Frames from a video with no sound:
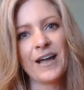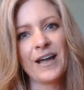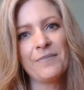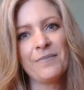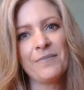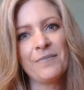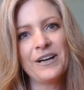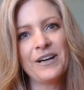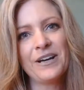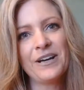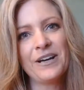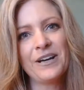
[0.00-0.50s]
I'm
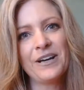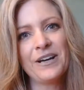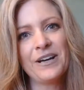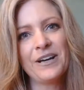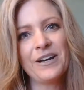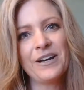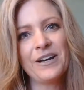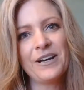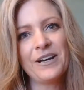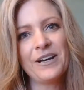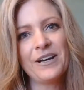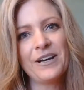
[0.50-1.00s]
here with
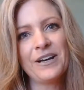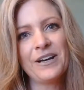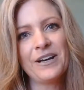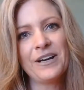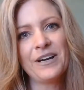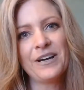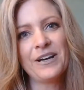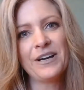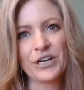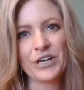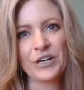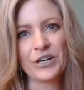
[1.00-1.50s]

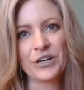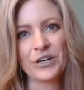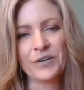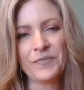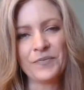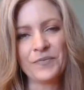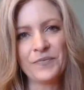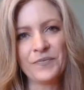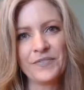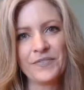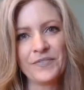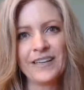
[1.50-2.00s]
Rich
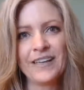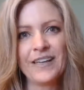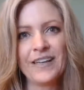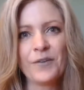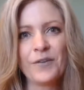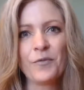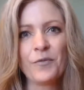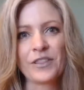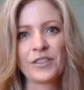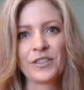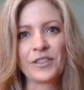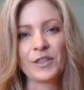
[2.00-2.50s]
Frieder
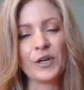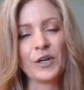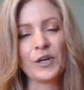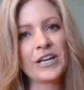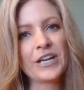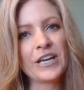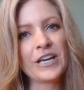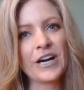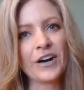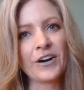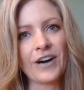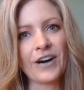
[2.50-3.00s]
with
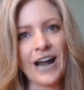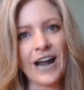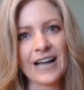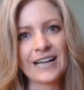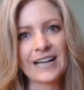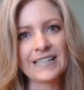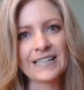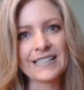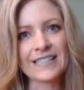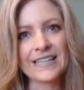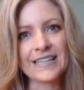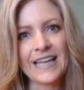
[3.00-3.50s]

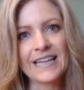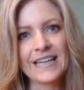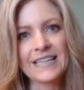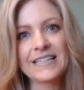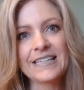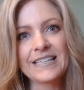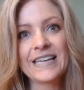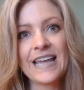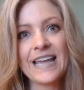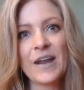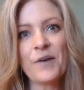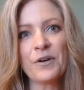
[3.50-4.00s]
LearningRx, and
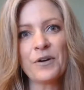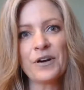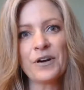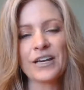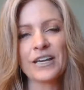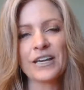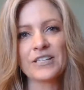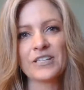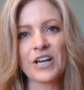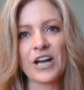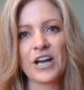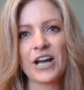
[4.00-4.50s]
today we're
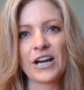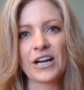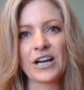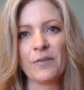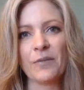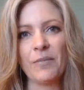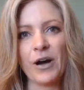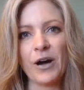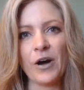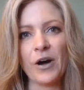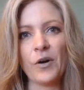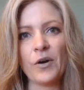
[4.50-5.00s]
going to talk
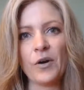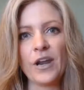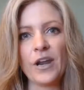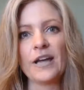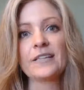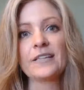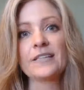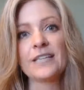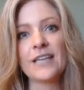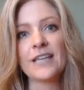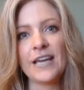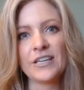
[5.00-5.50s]
about
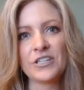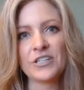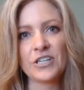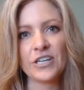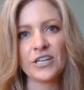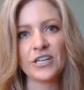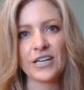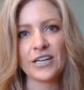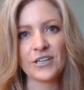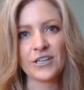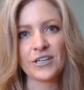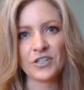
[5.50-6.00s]

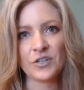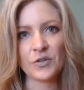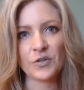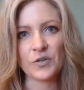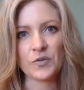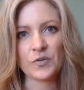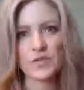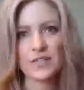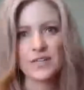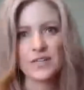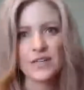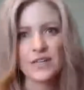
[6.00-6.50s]
attention
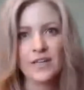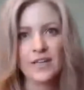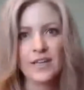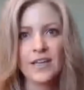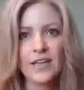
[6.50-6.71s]
issues.